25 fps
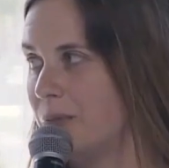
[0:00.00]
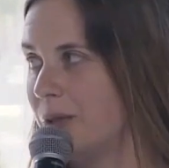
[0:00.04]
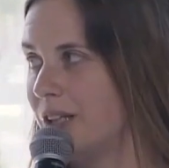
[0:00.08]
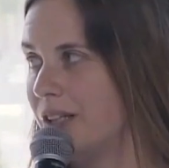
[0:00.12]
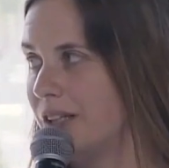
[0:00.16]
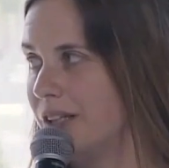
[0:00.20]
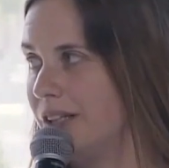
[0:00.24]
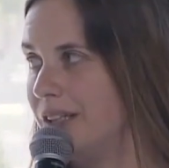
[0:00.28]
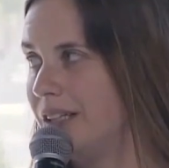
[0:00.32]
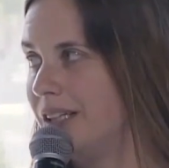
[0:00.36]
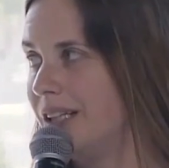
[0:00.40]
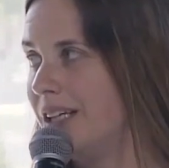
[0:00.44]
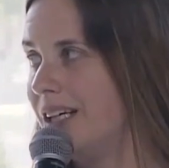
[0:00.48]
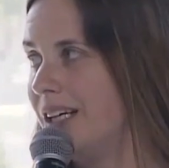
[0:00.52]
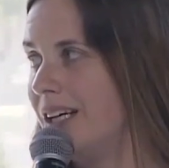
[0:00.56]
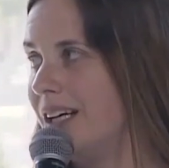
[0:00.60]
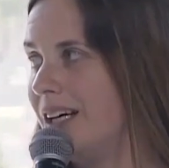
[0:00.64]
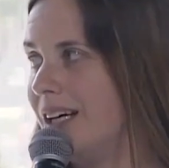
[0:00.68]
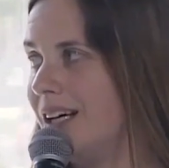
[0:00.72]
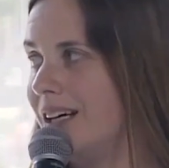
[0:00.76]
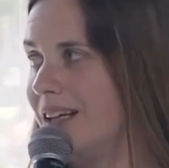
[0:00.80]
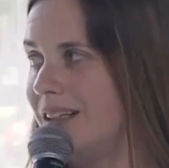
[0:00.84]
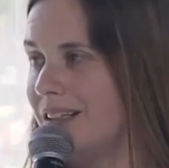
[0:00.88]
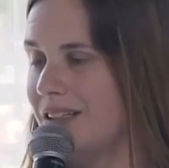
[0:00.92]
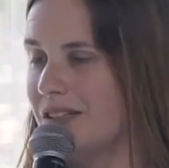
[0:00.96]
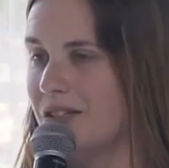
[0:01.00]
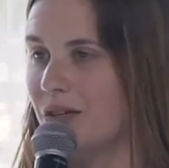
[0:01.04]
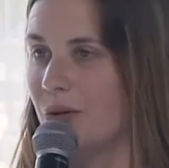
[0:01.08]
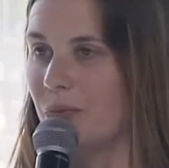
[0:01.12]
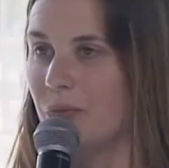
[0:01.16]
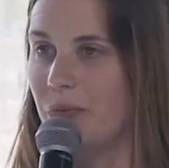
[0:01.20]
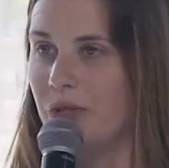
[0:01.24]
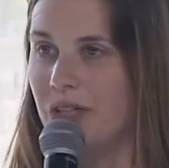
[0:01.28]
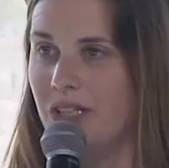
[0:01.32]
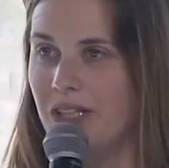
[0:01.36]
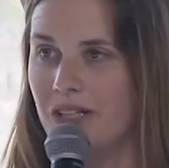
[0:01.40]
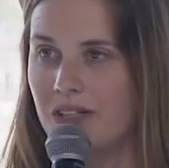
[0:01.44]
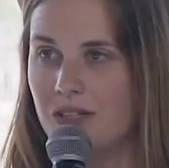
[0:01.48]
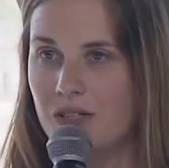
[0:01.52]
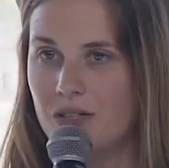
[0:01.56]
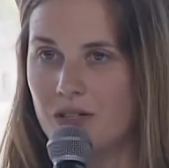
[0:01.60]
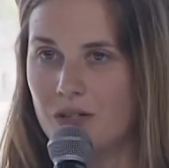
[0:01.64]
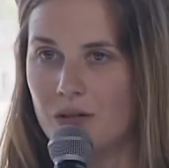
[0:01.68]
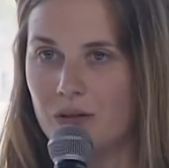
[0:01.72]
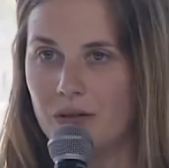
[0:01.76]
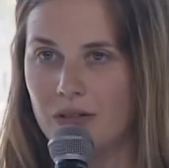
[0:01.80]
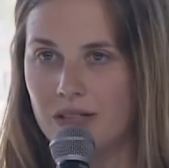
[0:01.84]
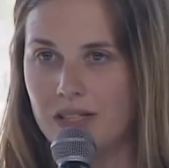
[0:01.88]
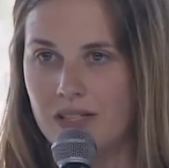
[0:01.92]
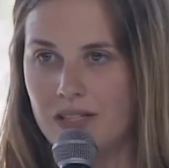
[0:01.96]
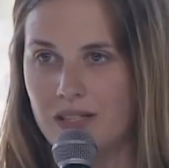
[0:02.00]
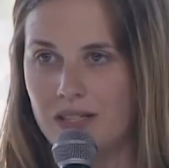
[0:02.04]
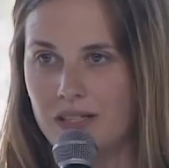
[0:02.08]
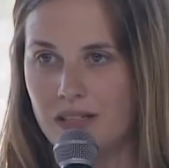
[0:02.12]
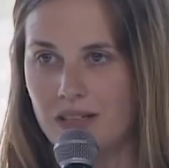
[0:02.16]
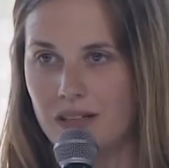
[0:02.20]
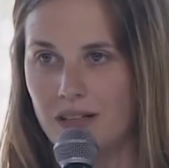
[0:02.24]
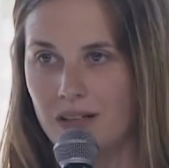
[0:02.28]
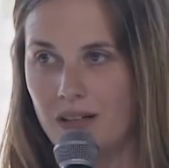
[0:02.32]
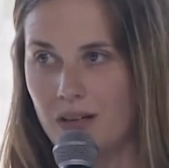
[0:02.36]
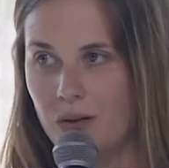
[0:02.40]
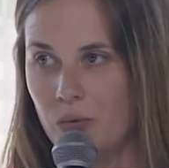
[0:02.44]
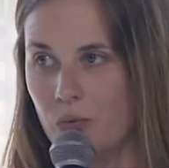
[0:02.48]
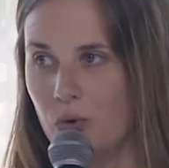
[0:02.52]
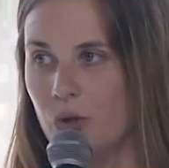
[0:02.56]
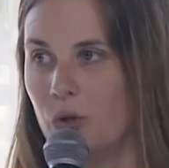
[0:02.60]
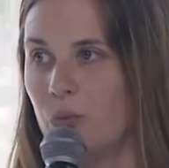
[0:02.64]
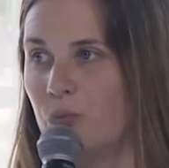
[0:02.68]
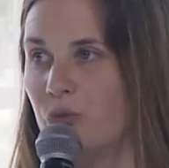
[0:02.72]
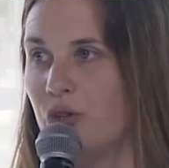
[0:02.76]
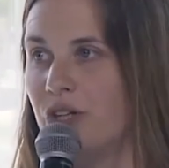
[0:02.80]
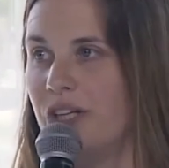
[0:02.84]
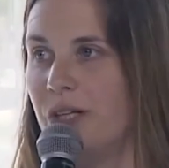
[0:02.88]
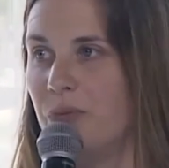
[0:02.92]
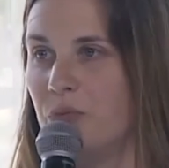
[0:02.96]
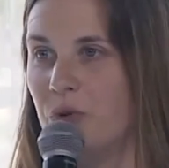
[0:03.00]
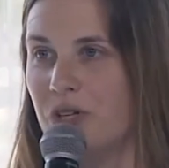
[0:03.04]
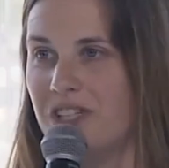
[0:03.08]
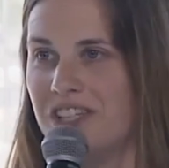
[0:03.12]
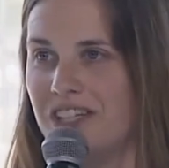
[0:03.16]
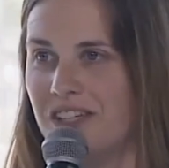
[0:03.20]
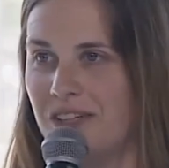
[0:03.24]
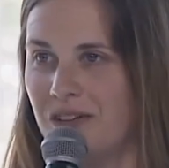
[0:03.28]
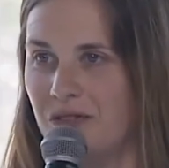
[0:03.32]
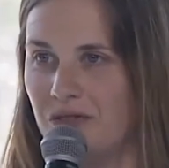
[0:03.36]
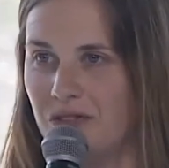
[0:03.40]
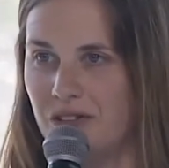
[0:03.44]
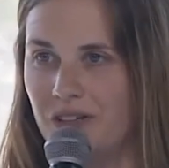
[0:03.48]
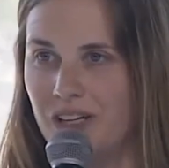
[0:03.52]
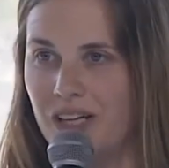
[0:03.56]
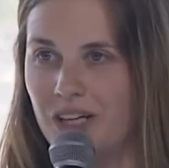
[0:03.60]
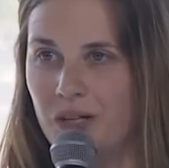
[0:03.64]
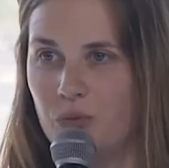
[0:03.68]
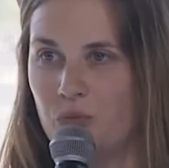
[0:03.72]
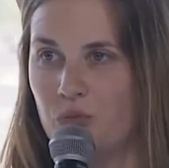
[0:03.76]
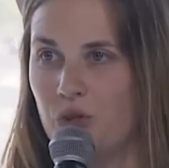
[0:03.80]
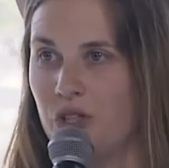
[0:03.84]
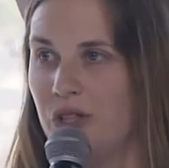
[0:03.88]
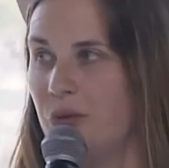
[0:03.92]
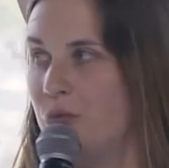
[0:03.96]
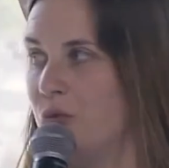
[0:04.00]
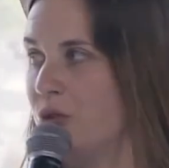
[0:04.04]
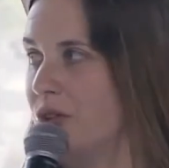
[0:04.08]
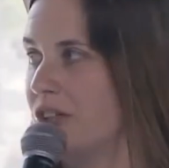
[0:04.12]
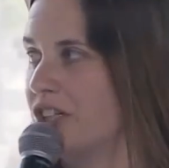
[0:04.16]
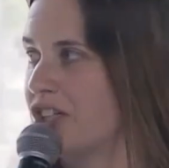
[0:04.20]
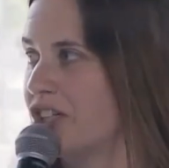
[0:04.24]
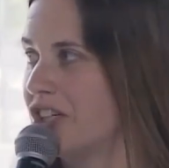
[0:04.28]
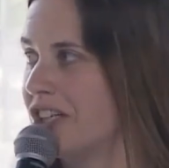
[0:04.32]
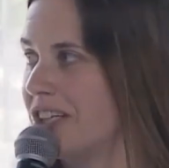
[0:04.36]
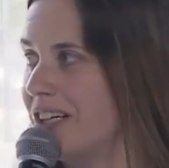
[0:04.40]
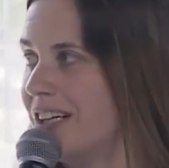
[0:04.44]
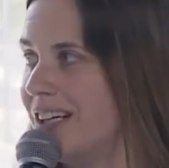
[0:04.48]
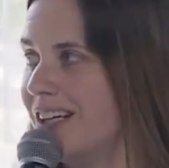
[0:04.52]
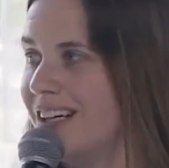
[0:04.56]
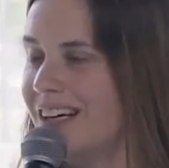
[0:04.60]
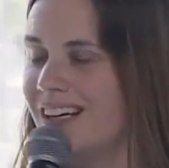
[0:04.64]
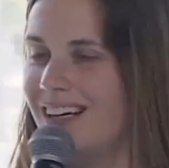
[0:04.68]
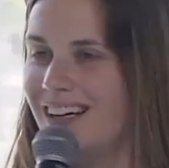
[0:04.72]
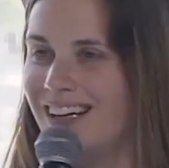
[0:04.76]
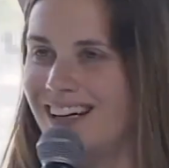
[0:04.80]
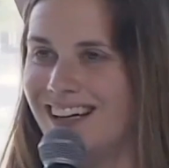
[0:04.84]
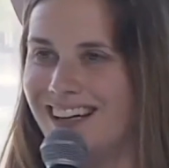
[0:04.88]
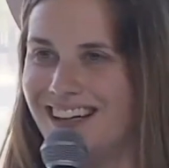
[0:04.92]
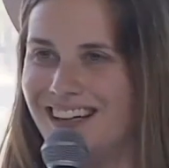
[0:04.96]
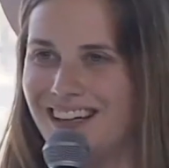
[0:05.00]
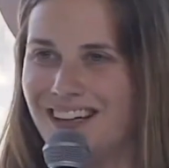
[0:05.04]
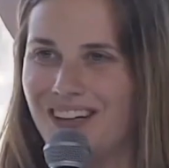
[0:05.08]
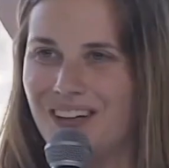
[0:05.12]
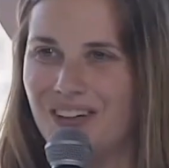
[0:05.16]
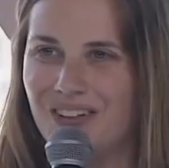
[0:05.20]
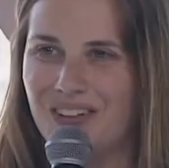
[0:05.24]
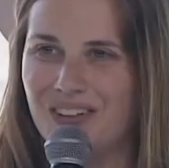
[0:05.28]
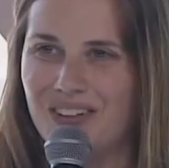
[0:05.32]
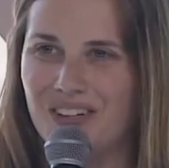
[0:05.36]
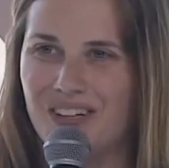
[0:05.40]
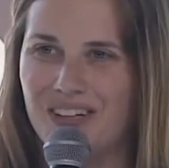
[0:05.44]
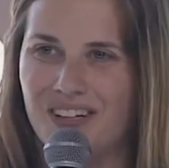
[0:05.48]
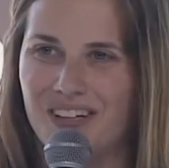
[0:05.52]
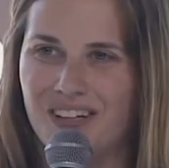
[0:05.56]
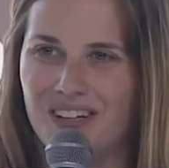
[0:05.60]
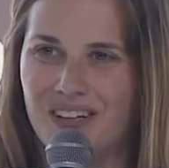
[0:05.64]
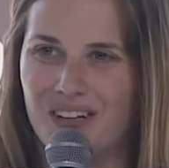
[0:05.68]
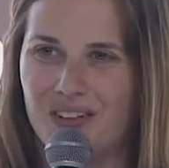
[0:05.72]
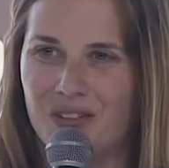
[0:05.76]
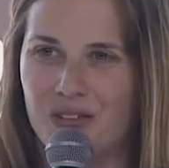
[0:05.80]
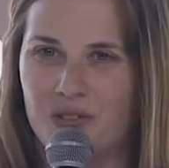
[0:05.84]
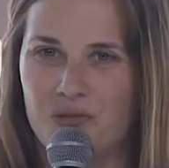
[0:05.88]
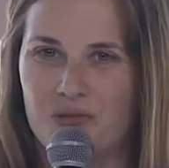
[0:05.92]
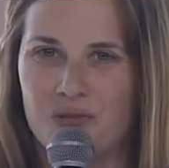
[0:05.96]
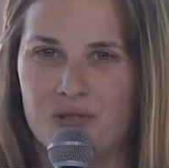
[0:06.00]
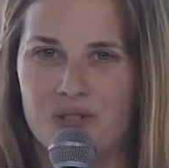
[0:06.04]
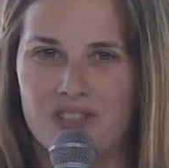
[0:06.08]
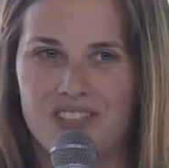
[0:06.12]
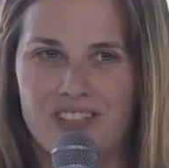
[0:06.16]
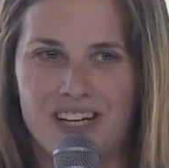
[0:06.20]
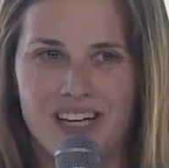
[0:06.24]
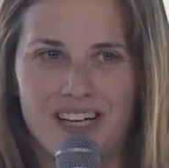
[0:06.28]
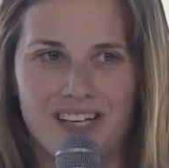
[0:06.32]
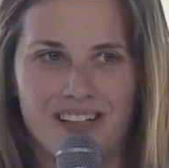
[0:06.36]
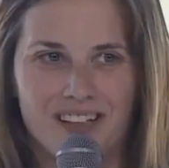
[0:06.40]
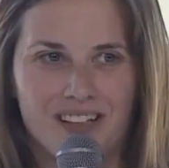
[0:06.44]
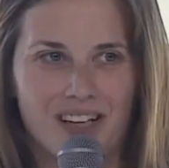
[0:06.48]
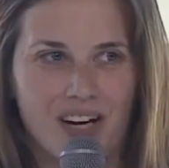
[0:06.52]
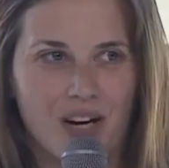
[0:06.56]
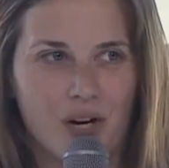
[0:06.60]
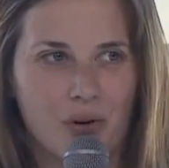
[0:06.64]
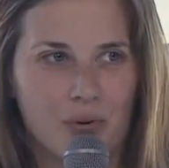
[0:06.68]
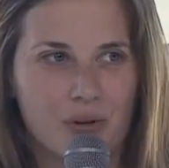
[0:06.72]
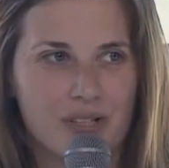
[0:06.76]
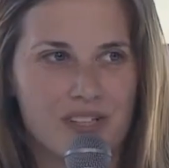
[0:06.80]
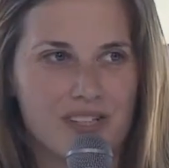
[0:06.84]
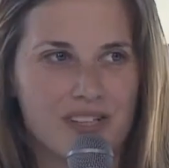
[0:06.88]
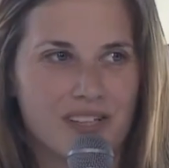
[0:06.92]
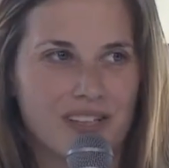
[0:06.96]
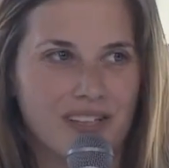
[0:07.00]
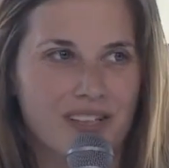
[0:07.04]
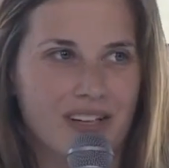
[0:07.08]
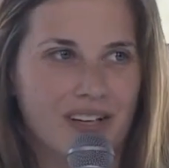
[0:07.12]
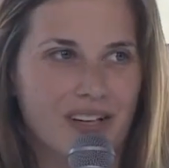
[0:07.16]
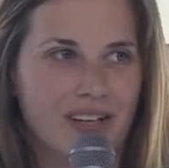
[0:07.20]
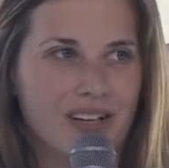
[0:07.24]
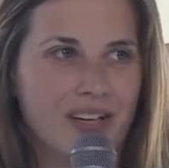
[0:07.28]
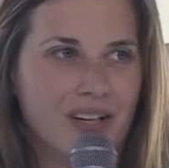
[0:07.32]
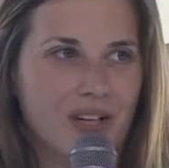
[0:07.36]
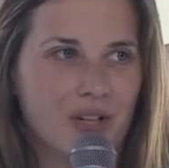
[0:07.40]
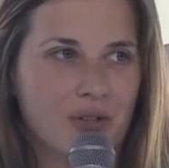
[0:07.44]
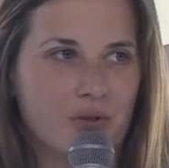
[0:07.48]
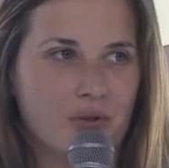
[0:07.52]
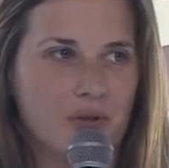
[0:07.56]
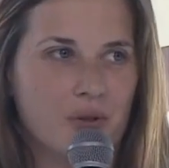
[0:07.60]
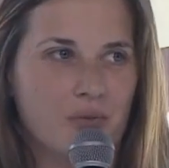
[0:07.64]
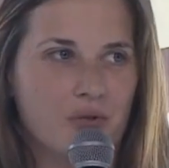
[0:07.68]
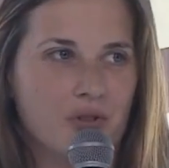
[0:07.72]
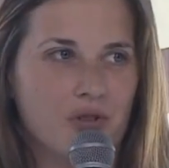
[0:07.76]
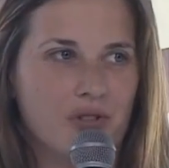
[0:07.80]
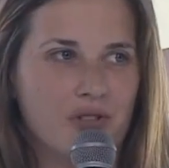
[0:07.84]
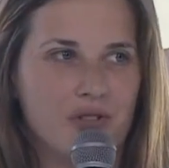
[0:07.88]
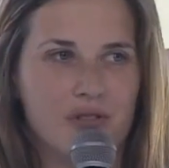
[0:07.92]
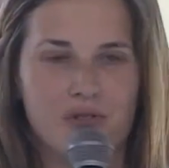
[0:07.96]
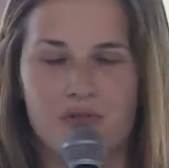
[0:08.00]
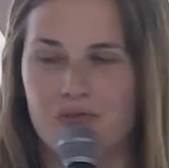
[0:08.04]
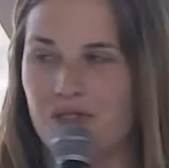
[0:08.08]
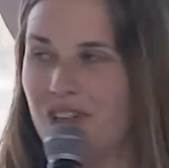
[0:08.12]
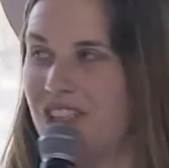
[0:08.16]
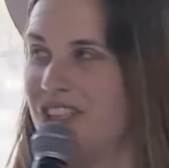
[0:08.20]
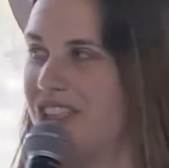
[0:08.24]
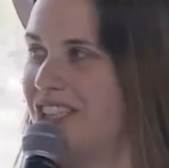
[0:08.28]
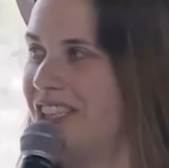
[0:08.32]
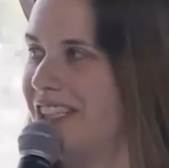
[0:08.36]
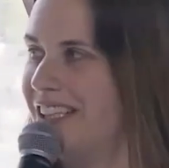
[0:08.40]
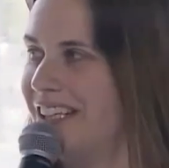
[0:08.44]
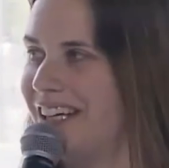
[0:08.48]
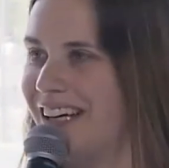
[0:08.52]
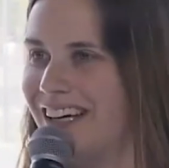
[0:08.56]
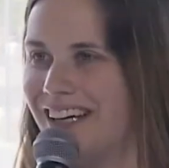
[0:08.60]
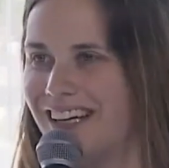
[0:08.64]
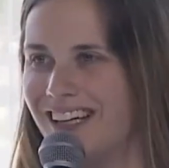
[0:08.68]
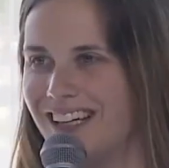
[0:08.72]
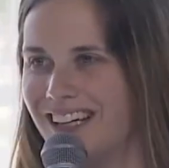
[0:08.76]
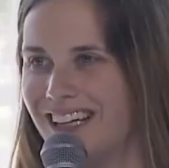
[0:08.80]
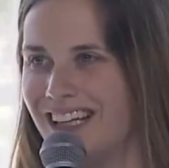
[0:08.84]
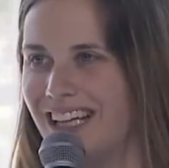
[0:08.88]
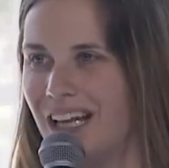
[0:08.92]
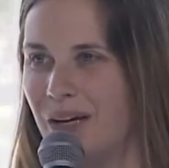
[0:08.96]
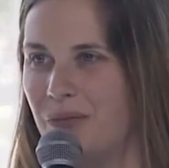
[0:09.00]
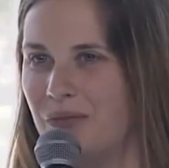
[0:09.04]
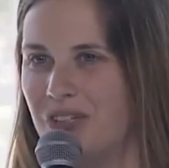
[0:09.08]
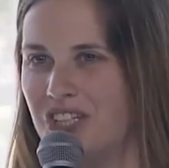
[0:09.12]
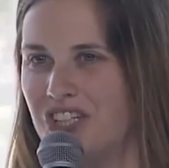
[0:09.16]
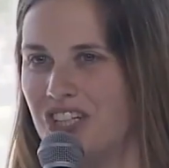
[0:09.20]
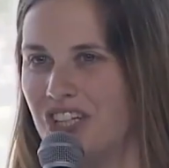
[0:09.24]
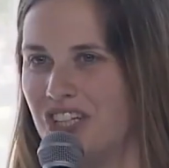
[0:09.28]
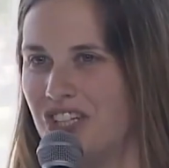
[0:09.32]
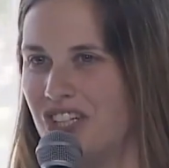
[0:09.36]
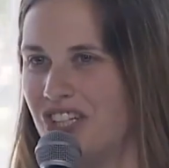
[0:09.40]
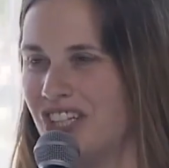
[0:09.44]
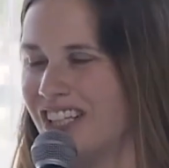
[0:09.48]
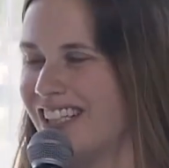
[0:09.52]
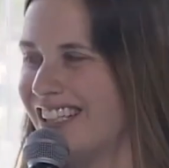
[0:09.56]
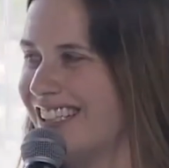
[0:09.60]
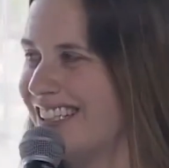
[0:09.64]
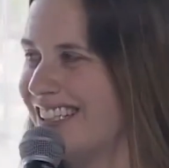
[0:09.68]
million in this company, so it's we're pretty positive and pretty bullish on the food tech and how it's going to contribute to fighting climate change.